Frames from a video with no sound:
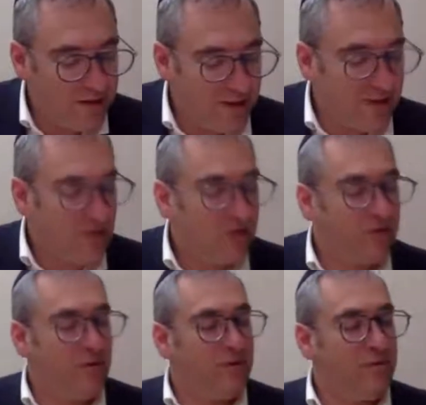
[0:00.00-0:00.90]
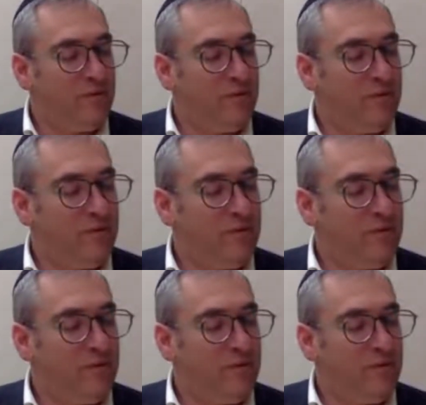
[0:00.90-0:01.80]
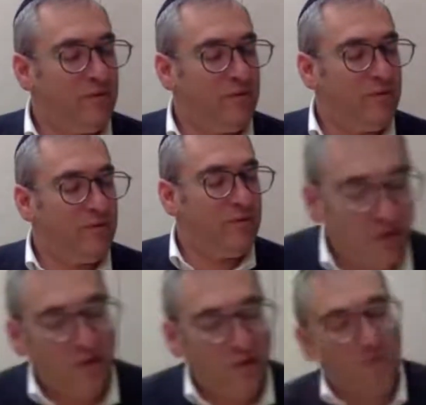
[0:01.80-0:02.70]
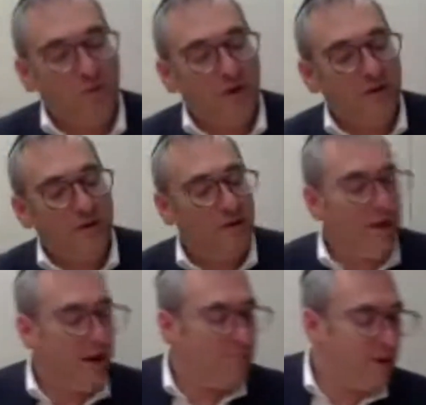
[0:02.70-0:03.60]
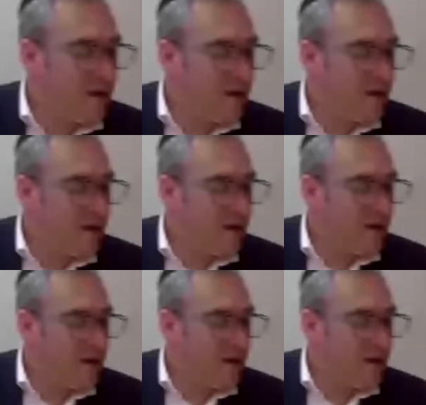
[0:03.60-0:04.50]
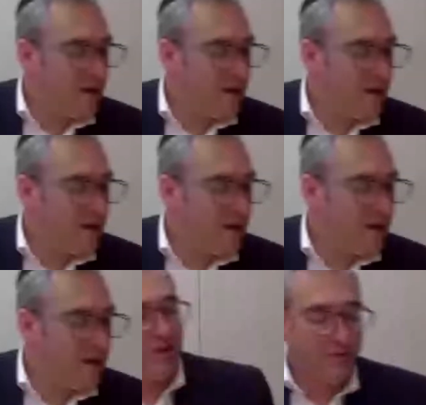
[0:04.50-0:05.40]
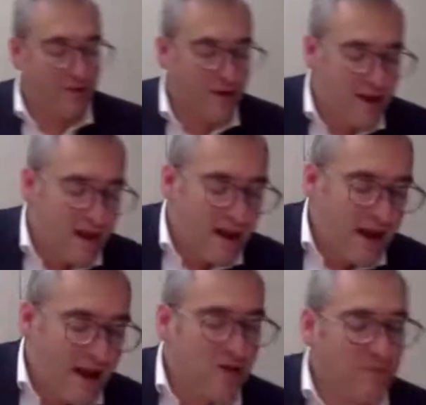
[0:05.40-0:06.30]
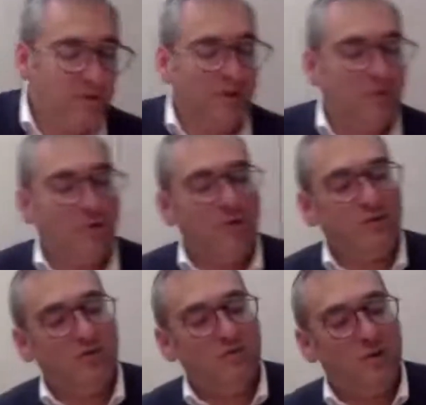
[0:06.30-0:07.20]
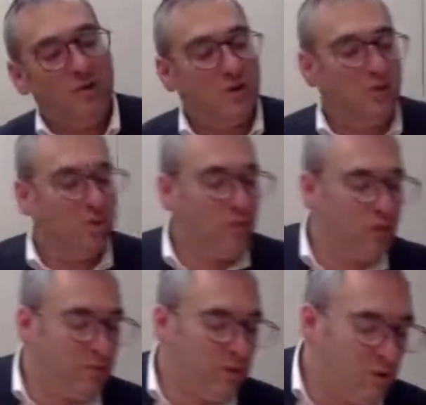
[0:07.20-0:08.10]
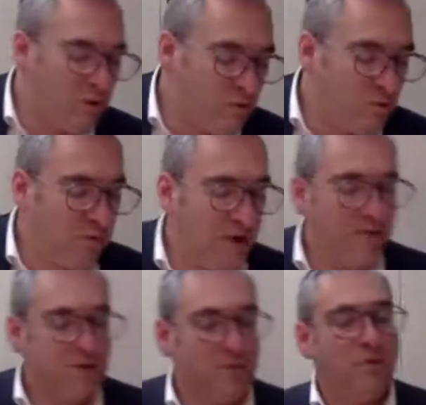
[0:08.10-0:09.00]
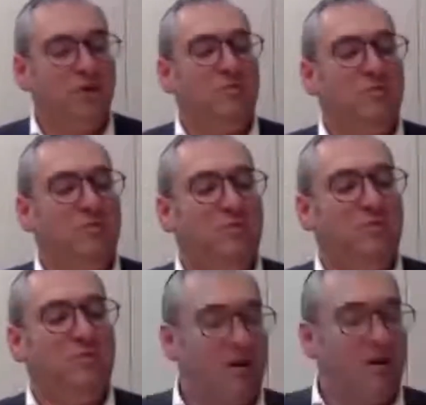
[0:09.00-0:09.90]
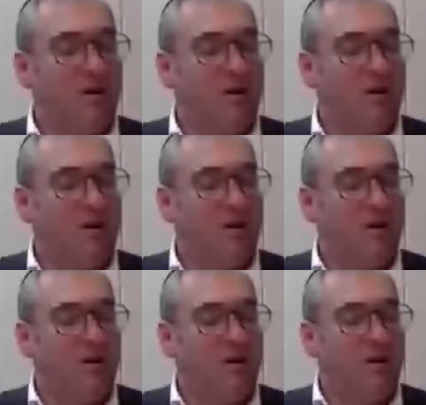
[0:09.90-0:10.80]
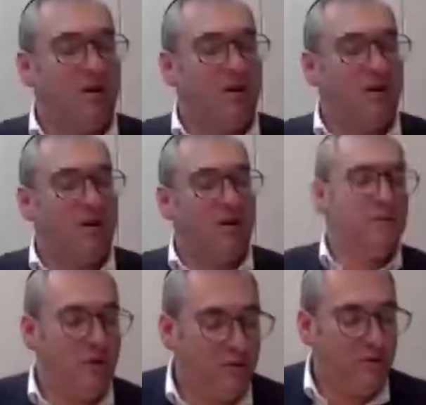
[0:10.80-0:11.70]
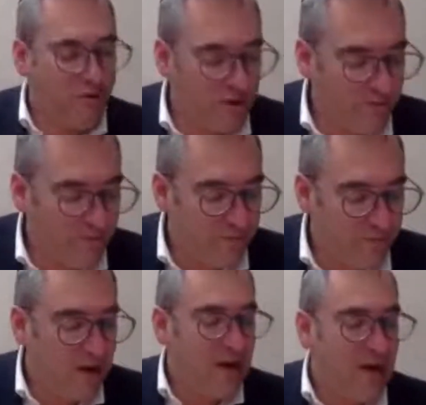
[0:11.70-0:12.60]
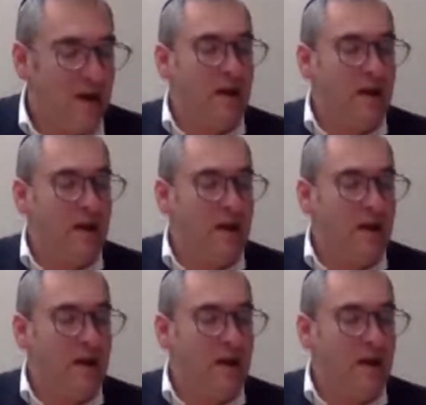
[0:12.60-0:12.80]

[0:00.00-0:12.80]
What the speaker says: Oh, let's see. So one more thing. So verse number 1 on chapter 11, page 307. Hashem said to Moshe, there will be one more plague which I'm going to bring to Paro in Egypt. And after that, you're going to be going free.